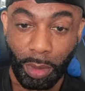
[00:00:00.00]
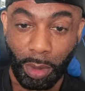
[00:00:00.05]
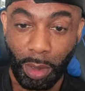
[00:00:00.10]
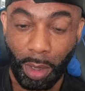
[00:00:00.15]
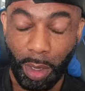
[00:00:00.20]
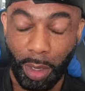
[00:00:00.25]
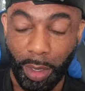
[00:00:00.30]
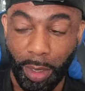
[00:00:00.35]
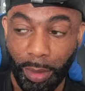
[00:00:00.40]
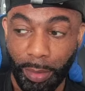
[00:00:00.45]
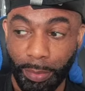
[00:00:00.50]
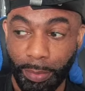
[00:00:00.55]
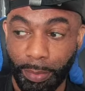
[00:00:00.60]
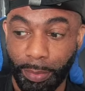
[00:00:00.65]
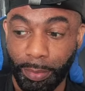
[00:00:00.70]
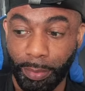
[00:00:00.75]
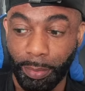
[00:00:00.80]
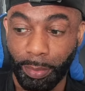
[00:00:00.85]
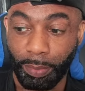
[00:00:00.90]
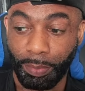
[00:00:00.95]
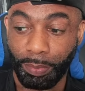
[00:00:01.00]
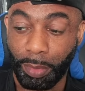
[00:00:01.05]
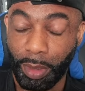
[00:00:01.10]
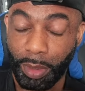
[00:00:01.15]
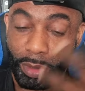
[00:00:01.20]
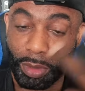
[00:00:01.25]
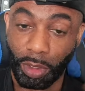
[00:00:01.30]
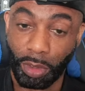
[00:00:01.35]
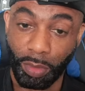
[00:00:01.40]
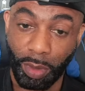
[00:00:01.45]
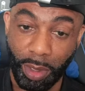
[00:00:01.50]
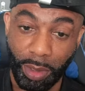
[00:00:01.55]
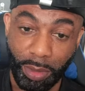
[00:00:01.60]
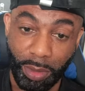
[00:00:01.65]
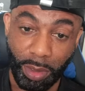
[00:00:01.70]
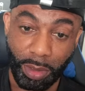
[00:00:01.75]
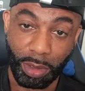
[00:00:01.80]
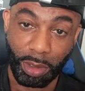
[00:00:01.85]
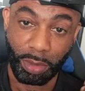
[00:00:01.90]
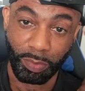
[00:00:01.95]
and it's a great
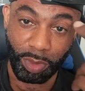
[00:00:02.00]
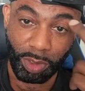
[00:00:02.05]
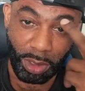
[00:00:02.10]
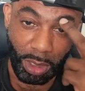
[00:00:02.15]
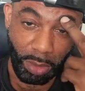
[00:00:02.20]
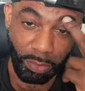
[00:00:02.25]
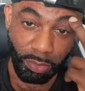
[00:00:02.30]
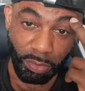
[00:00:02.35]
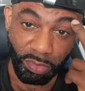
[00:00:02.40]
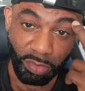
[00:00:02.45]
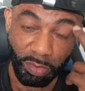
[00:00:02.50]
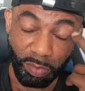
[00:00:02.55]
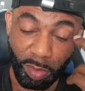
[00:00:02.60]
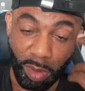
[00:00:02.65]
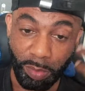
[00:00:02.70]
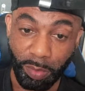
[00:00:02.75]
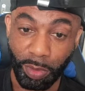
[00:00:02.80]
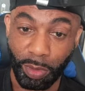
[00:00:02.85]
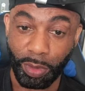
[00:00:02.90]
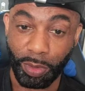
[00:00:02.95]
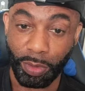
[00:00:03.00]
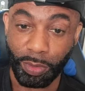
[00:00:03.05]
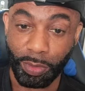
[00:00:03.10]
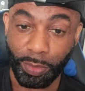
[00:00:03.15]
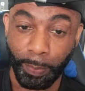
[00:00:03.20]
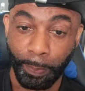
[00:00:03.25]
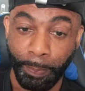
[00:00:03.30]
sense of achievement for me because,